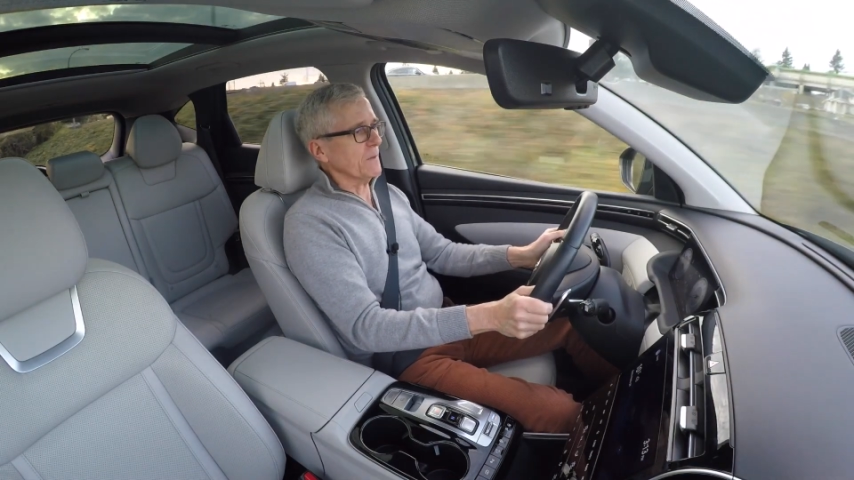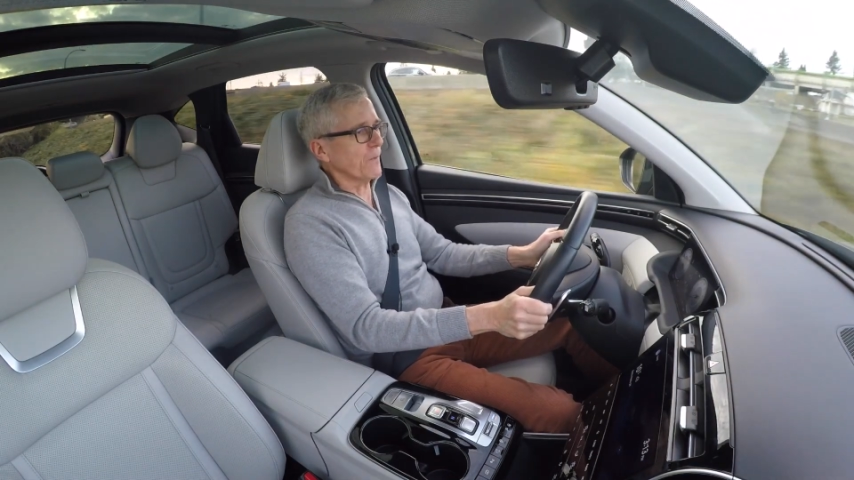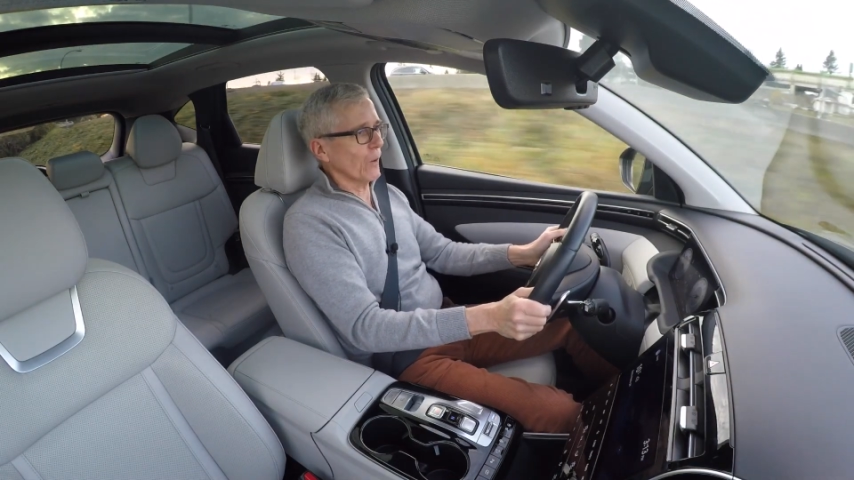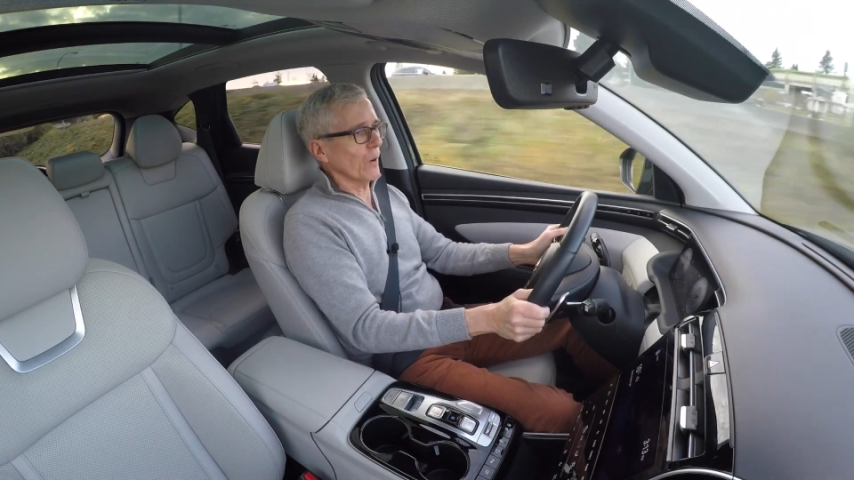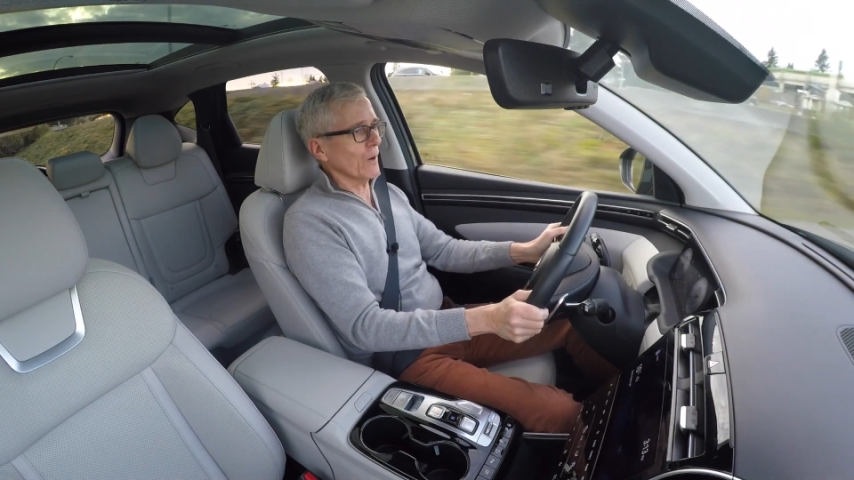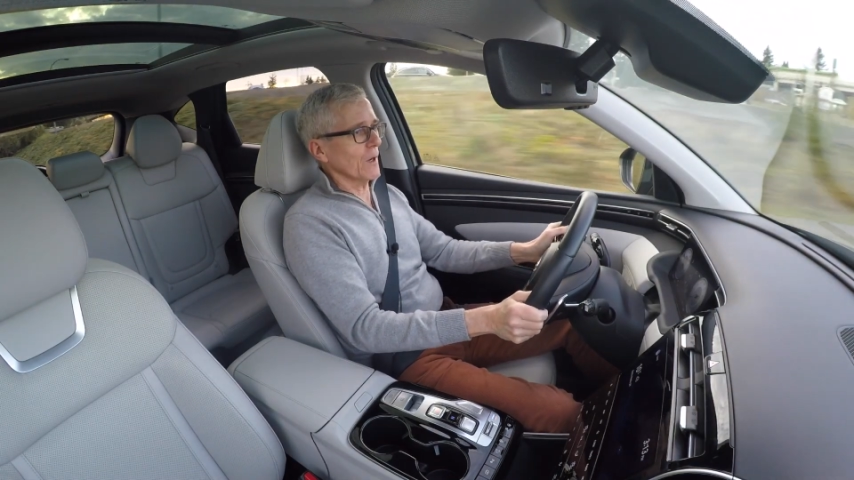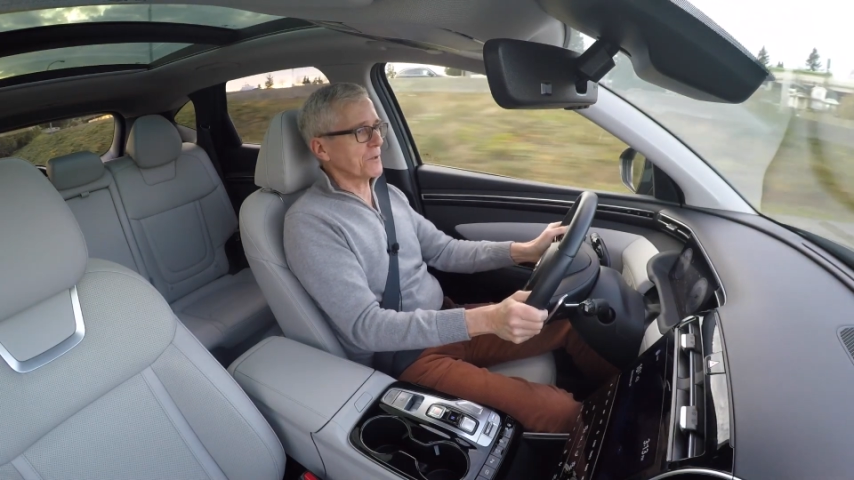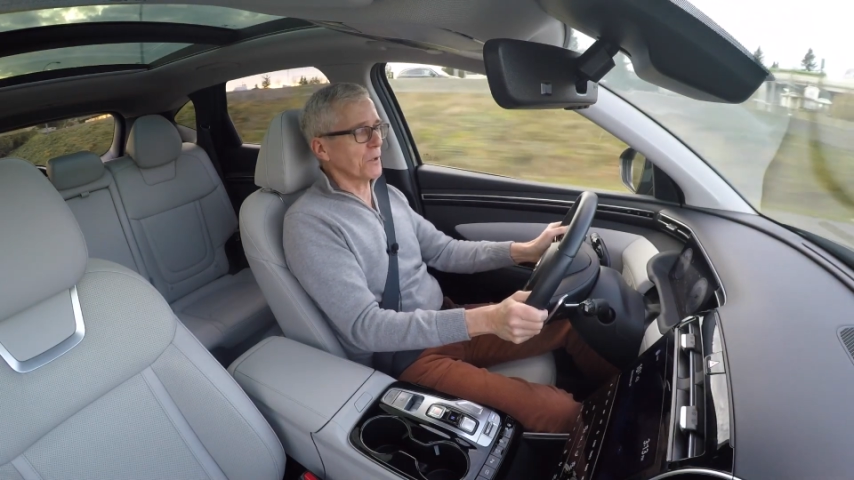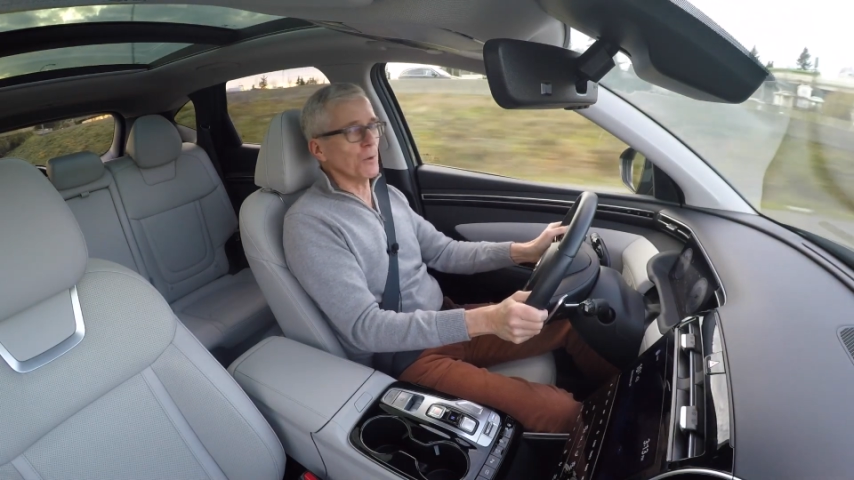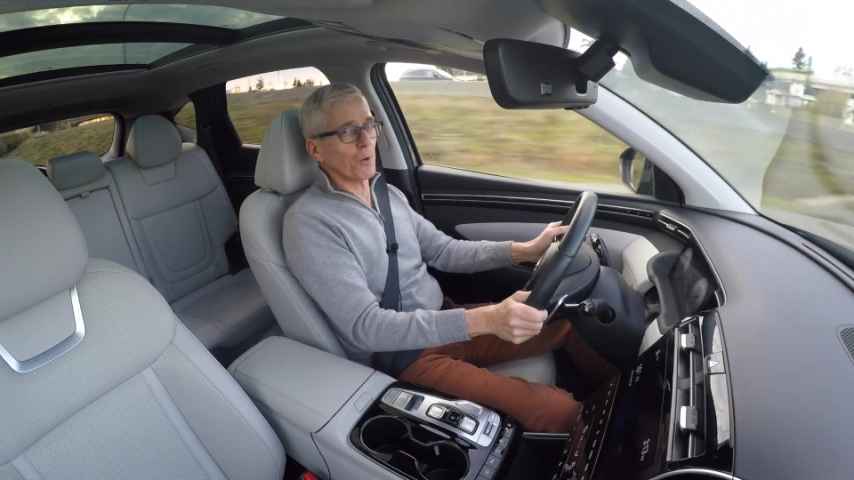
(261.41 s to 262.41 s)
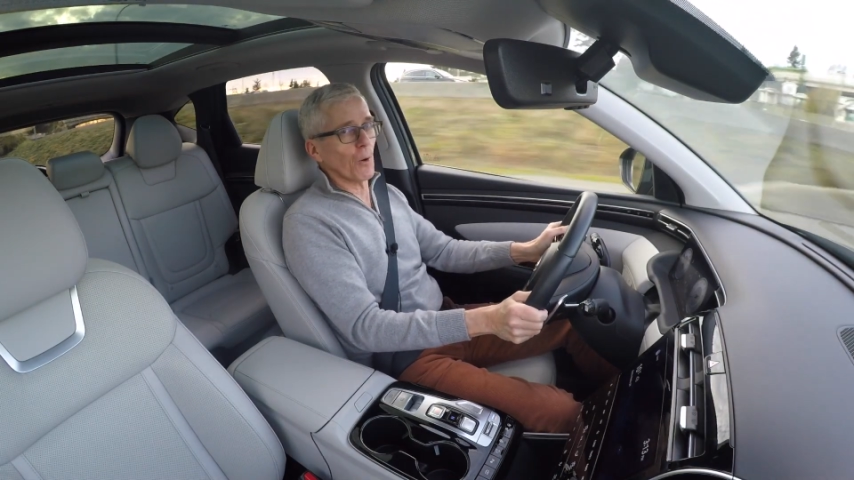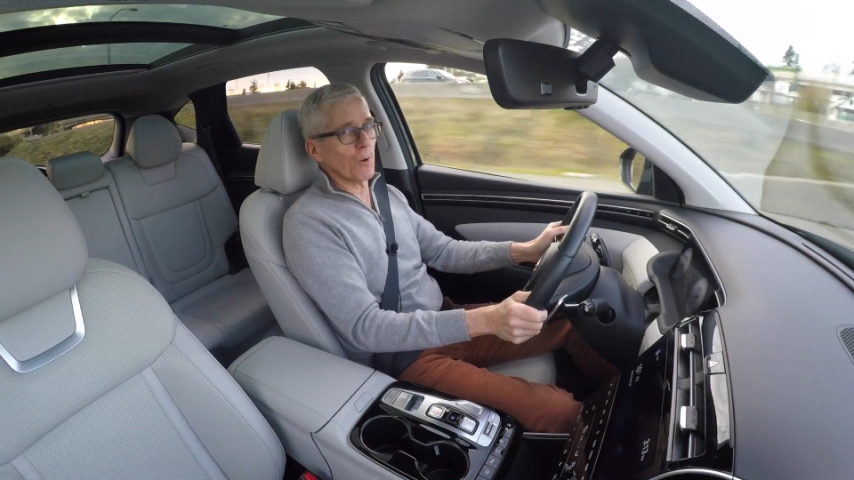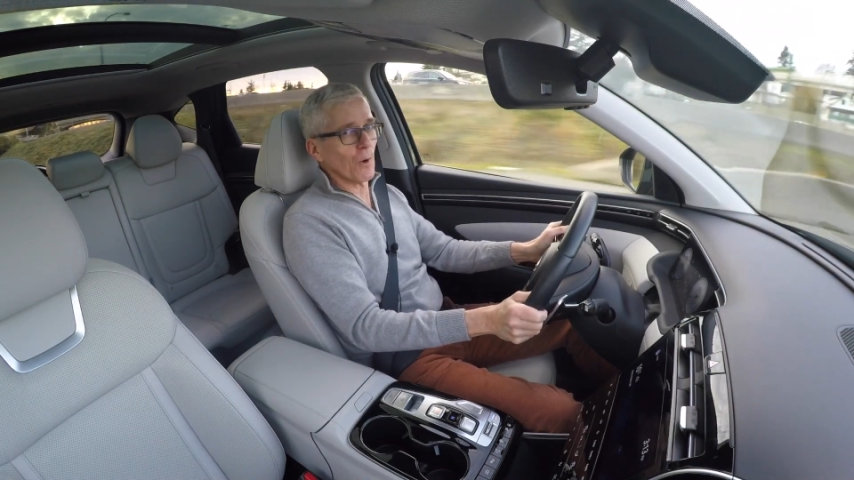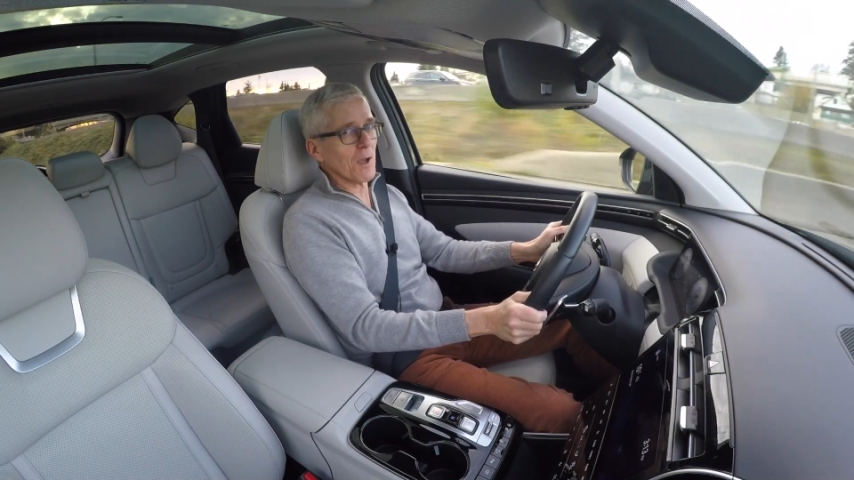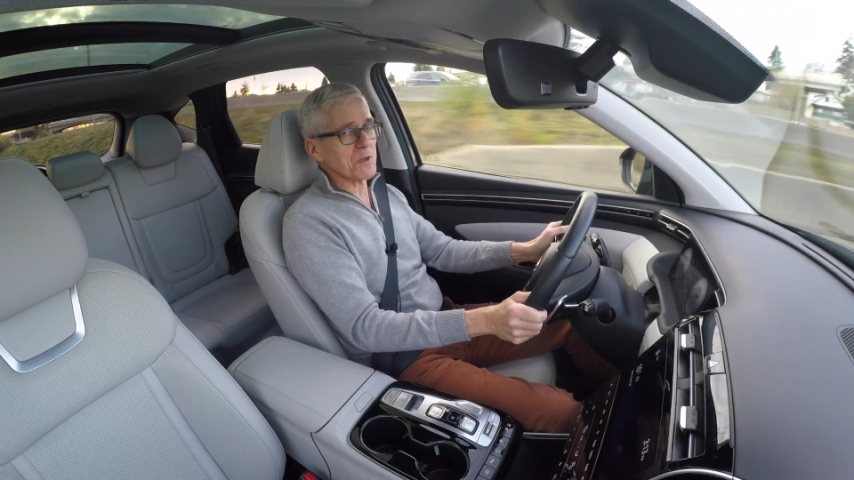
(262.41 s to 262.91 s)
for a 2-row
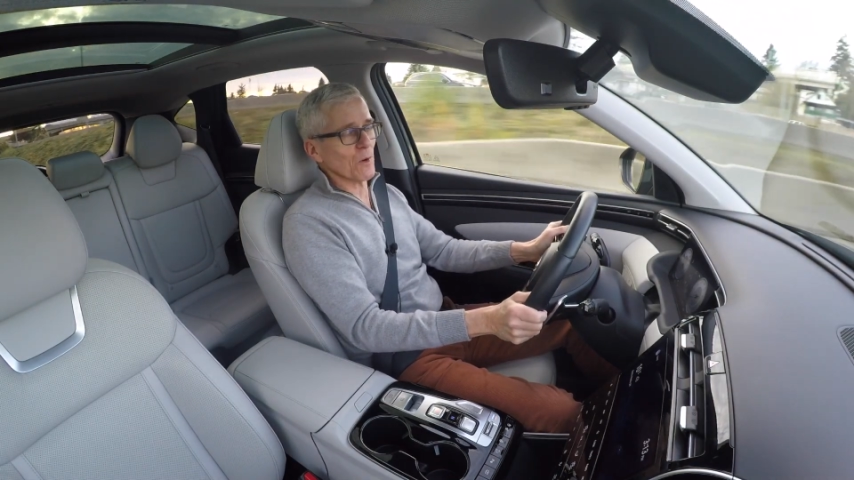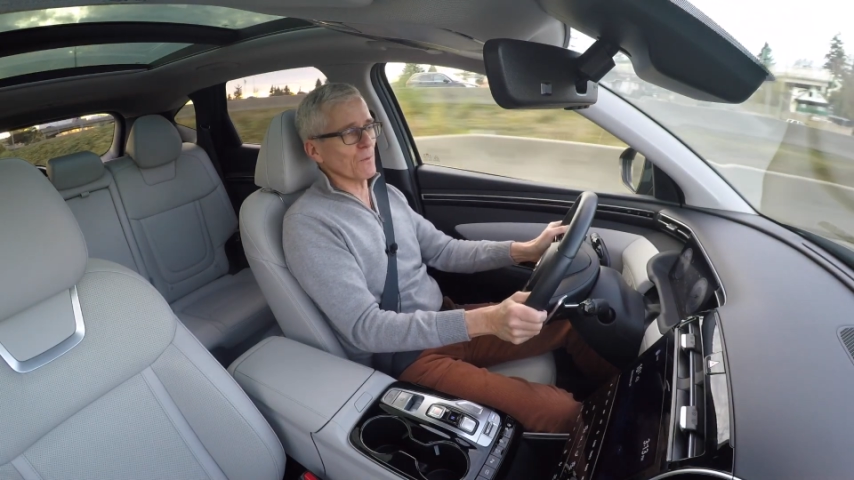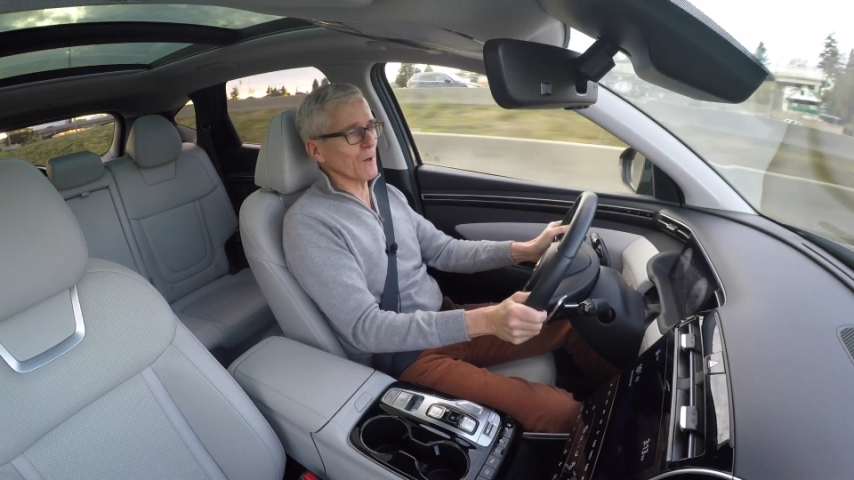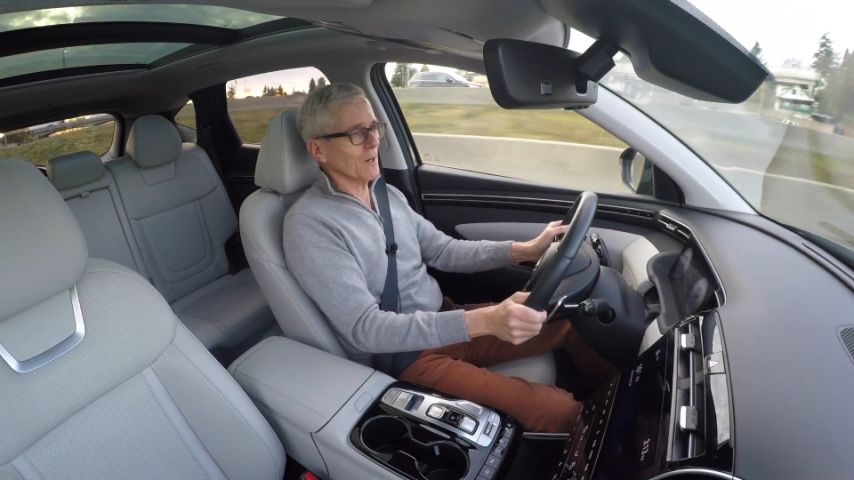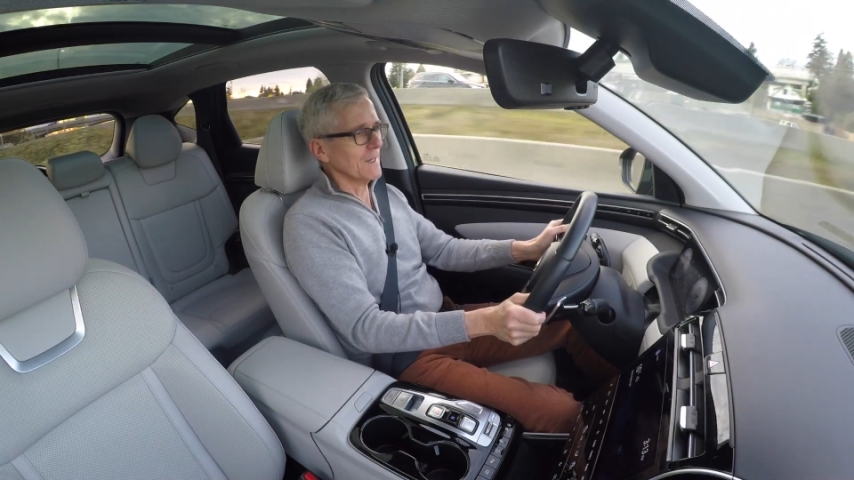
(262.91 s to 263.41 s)
crossover.